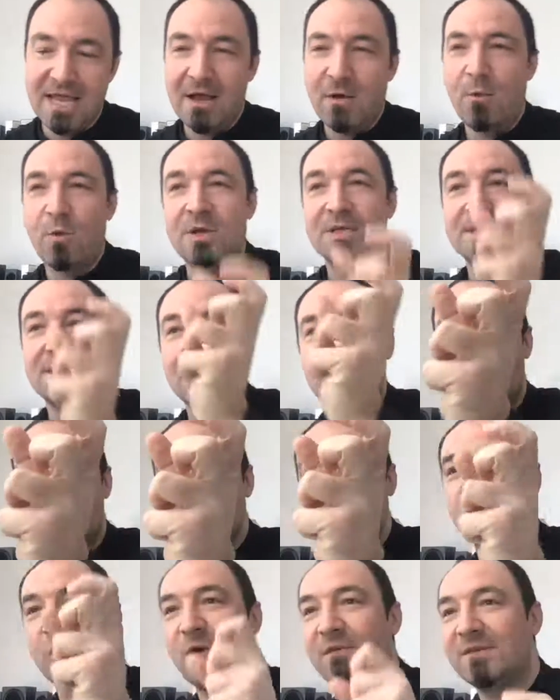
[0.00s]
what is the
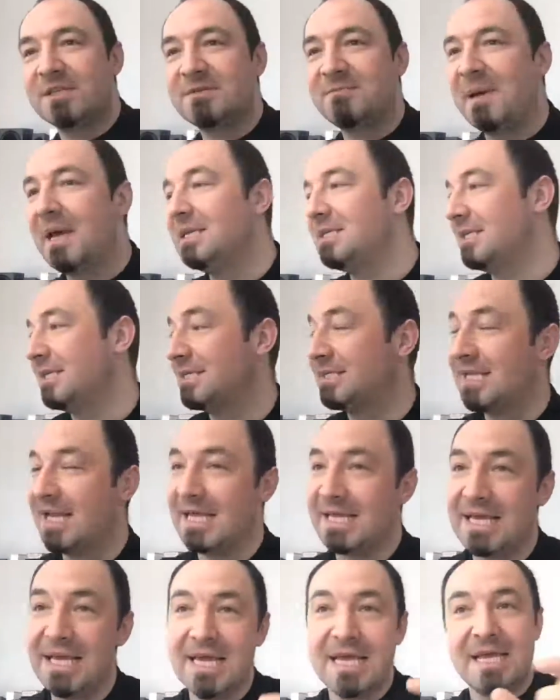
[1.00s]
module of the spacing? Is
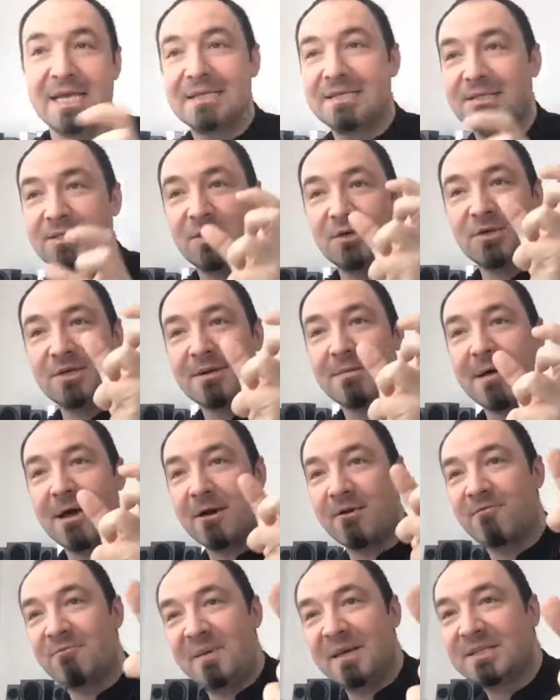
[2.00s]
like certain amount
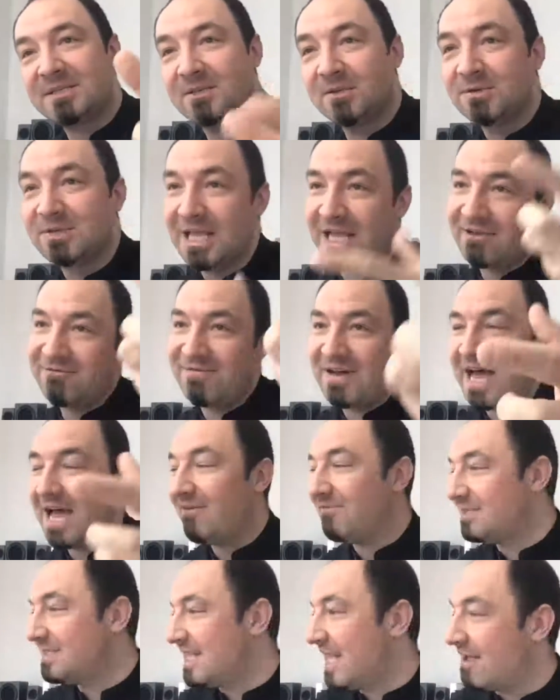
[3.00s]
of pixels, like
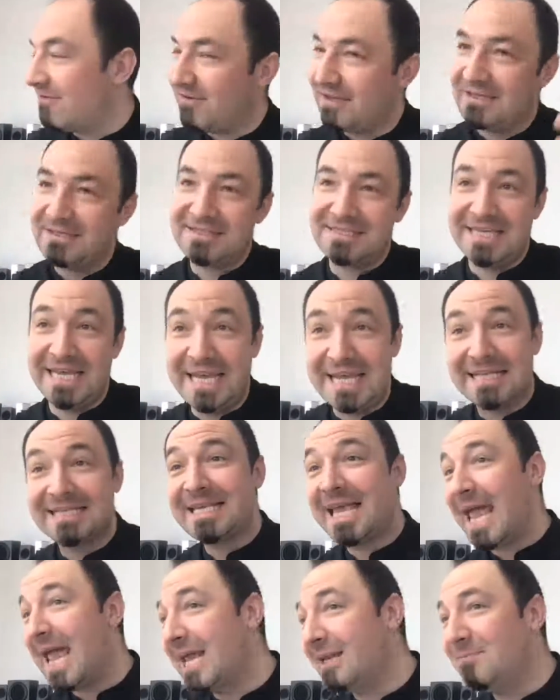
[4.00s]
5, 7, 6,
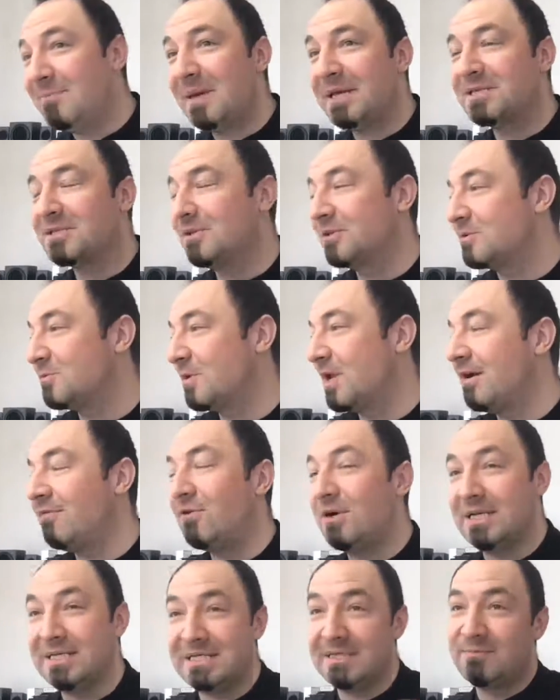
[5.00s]
8 pixels,
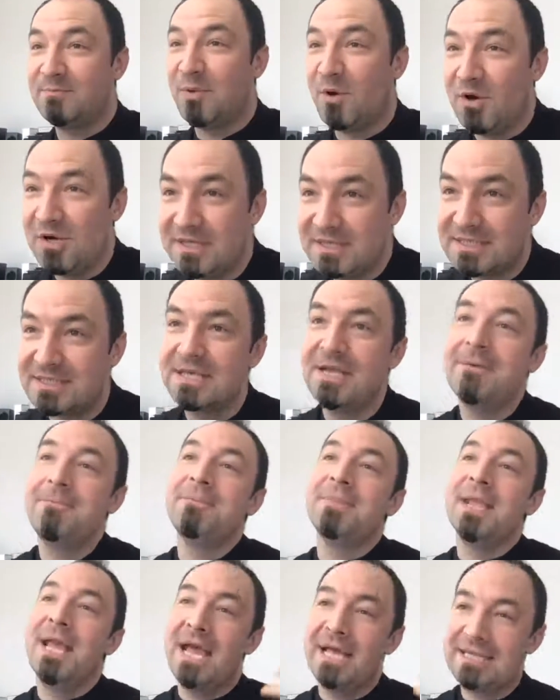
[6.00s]
whatever. Is it points,
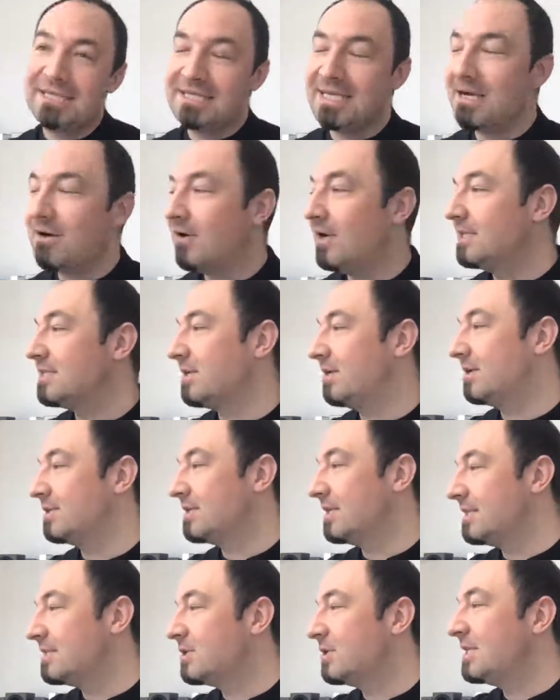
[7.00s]
etc., etc.
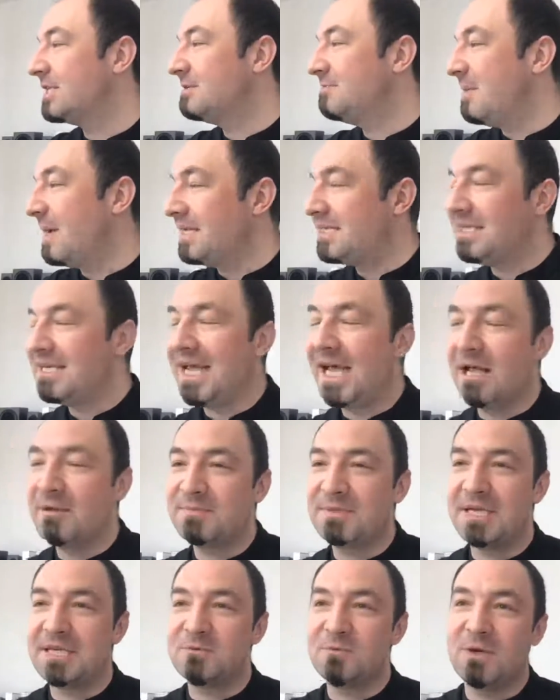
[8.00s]
So the spacing
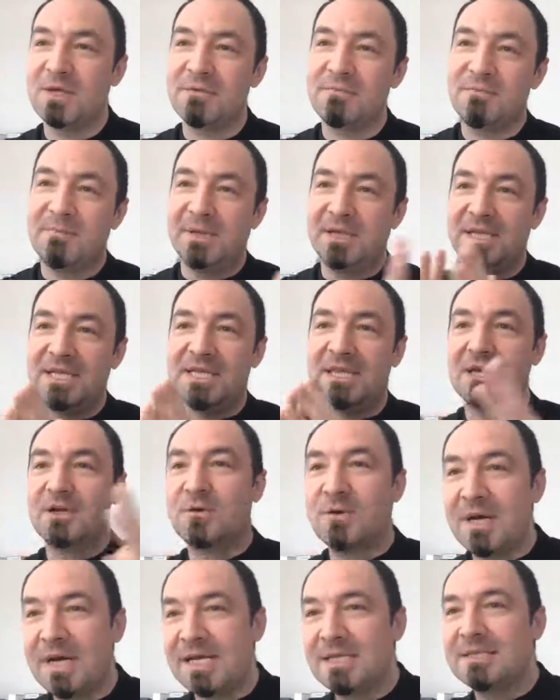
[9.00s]
helps us with building the
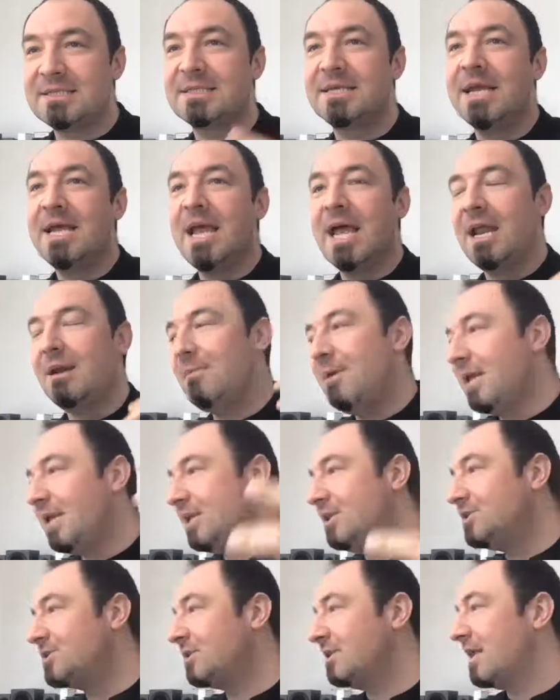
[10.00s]
grids and
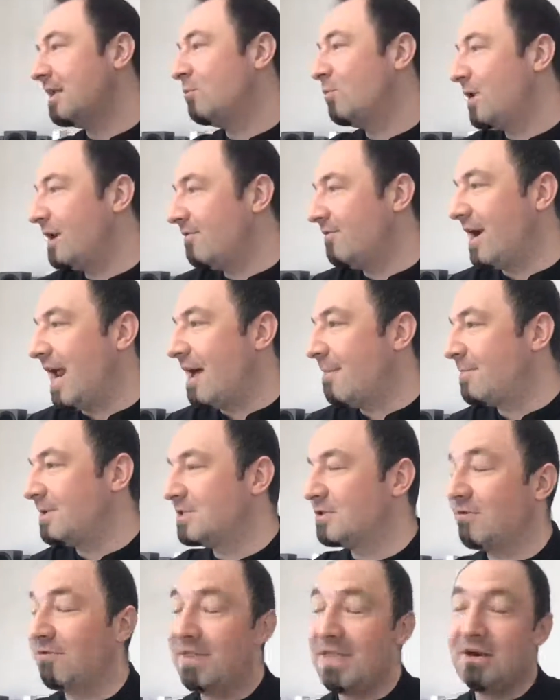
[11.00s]
making sure that whatever
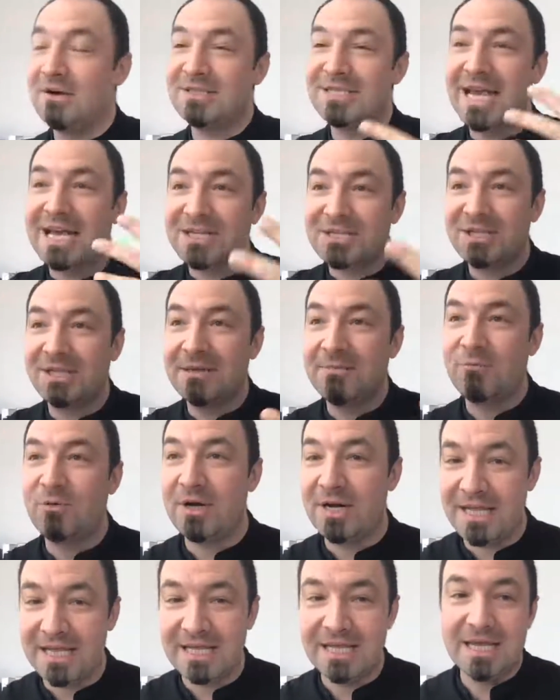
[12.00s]
happens over there is actually
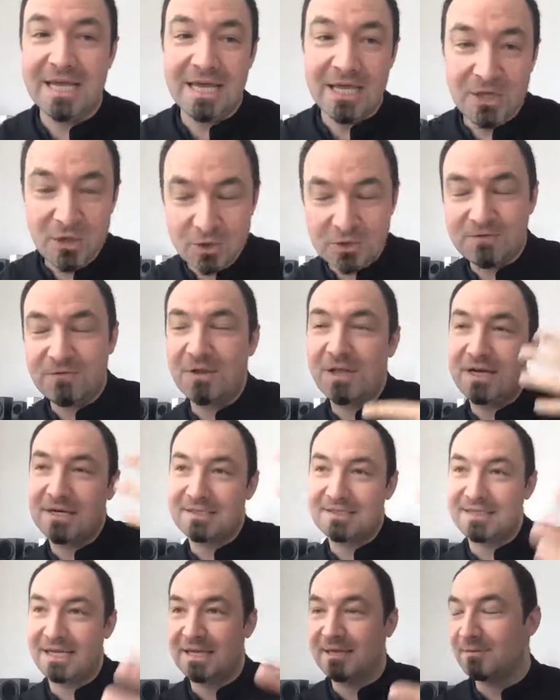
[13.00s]
pretty useful and
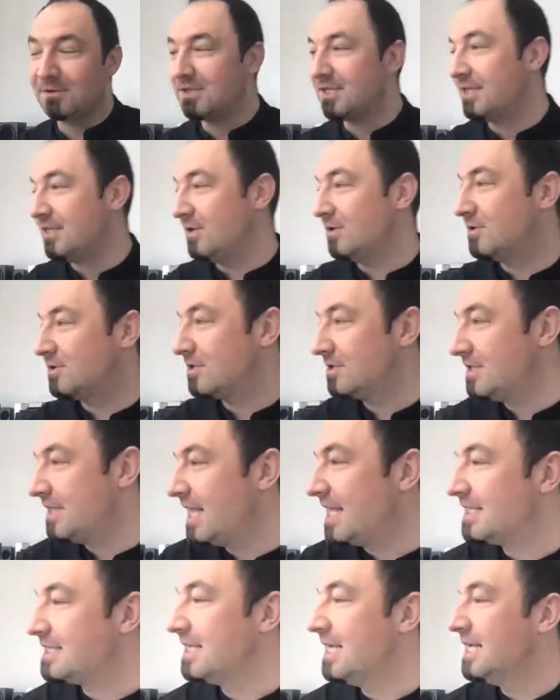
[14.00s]
understandable to the user. So
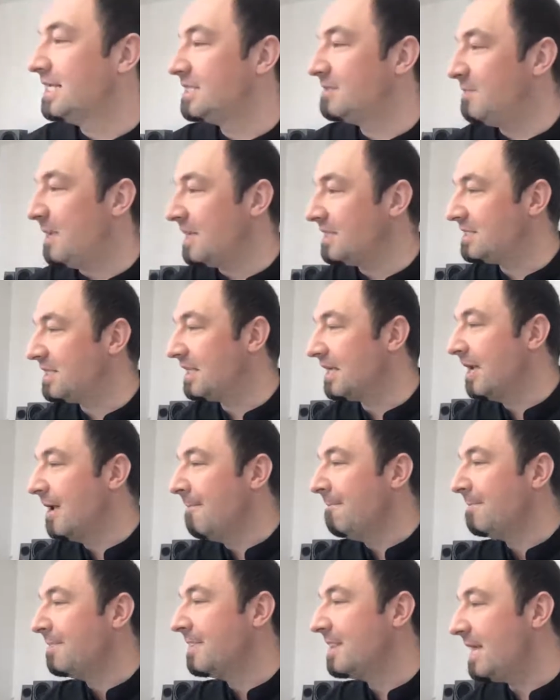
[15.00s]
that's spacing.
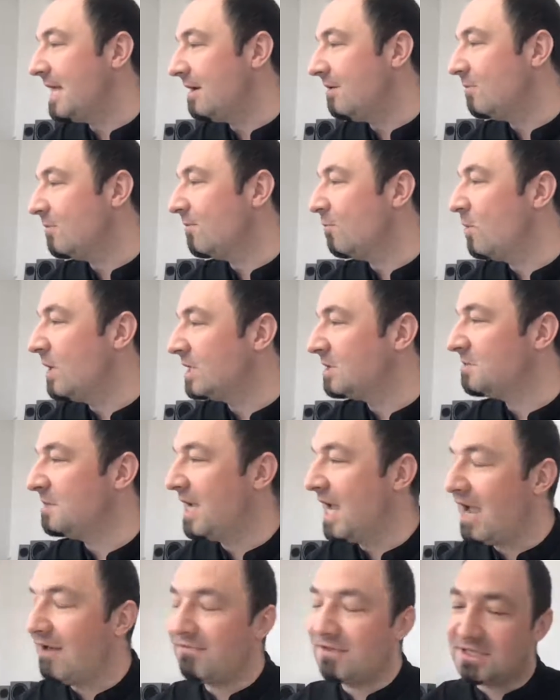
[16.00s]
Then once we
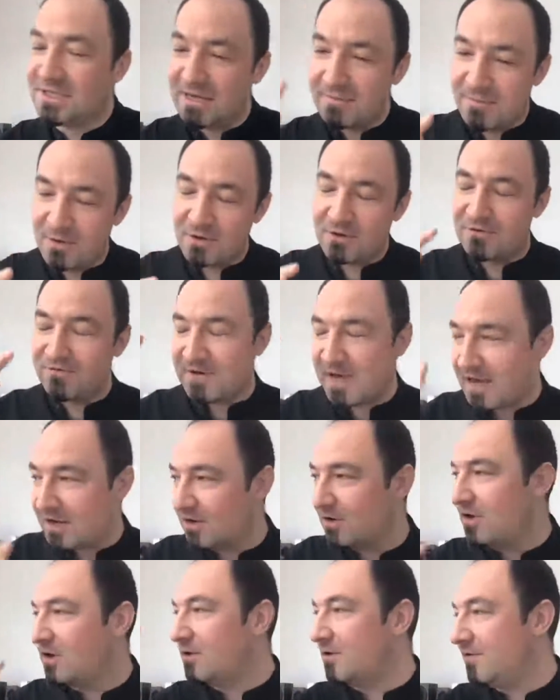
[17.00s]
have the typography,
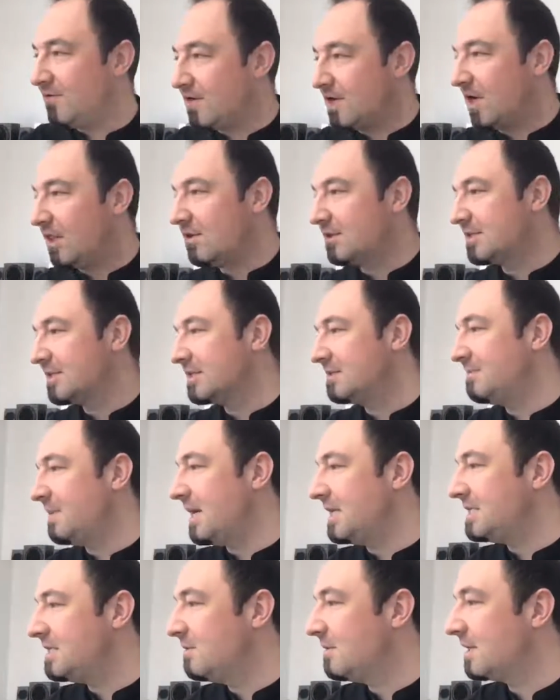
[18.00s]
iconography, colors, and
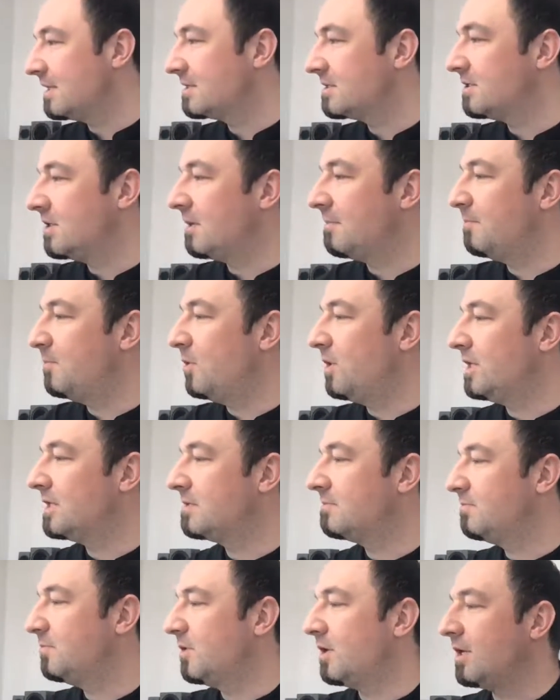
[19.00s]
spacing, we can start putting
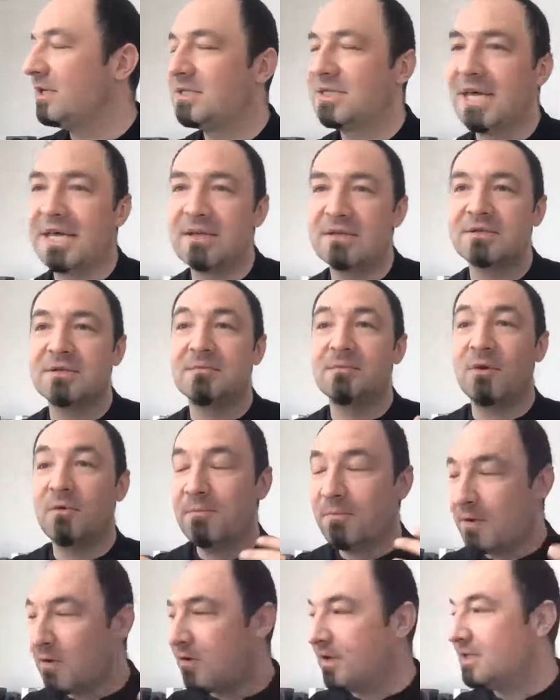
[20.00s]
together some
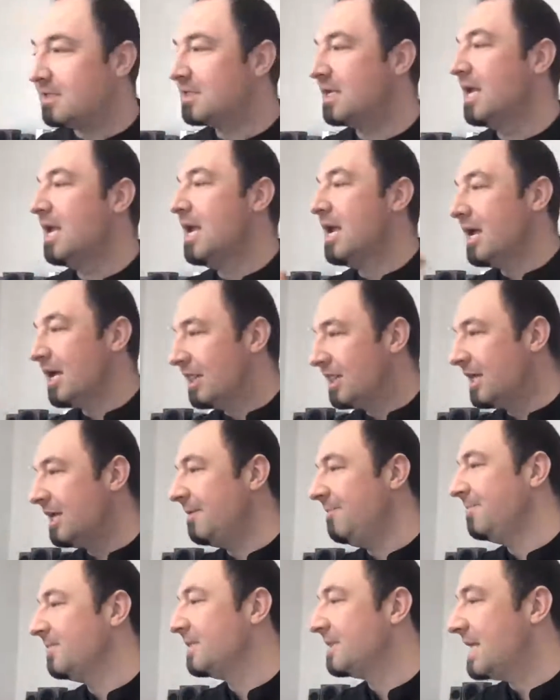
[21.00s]
components, and then
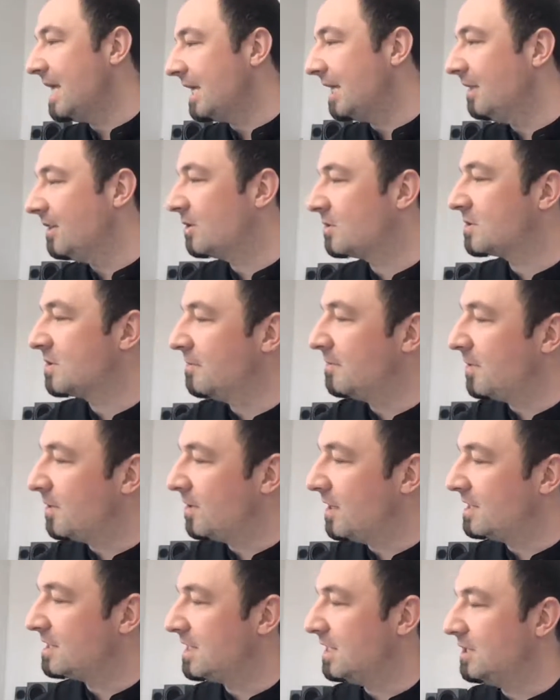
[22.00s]
taking those
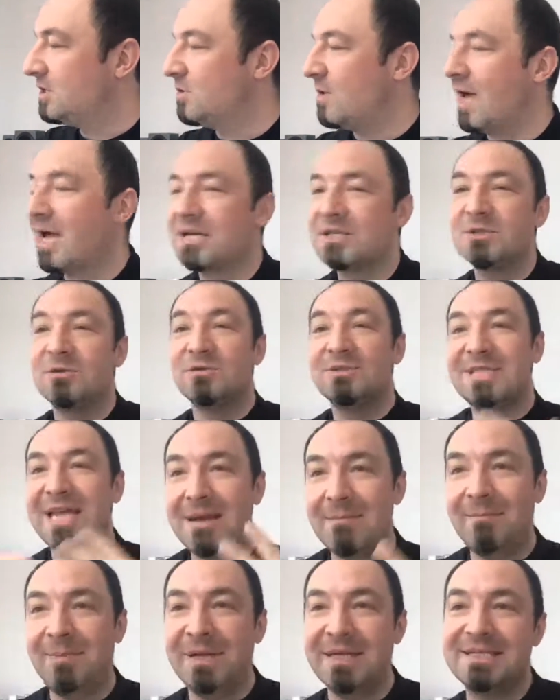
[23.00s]
components into actual
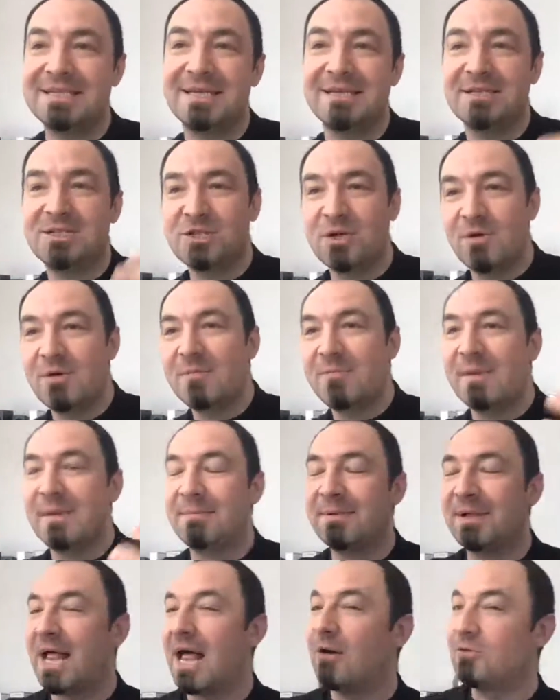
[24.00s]
templates and showing
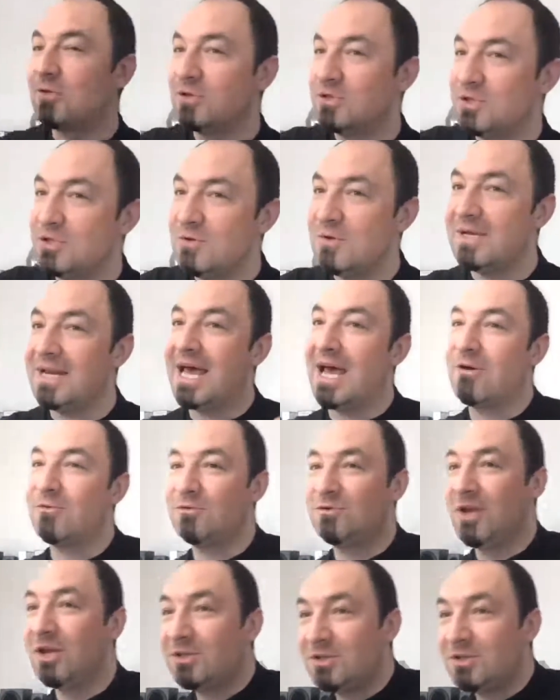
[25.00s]
people how to do and how not